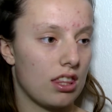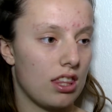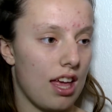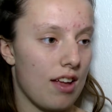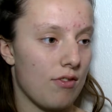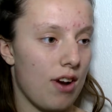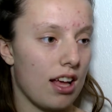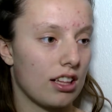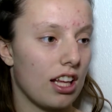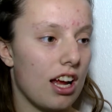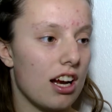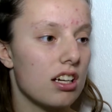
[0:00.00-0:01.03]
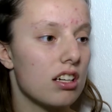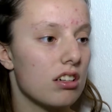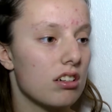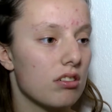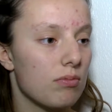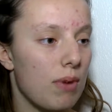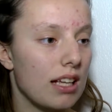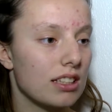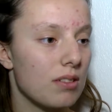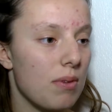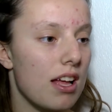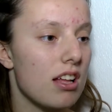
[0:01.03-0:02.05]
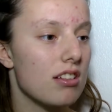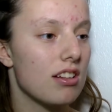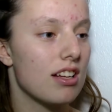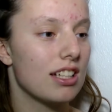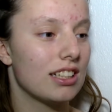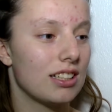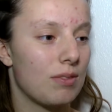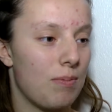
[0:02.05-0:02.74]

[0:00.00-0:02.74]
than regular basketball. It's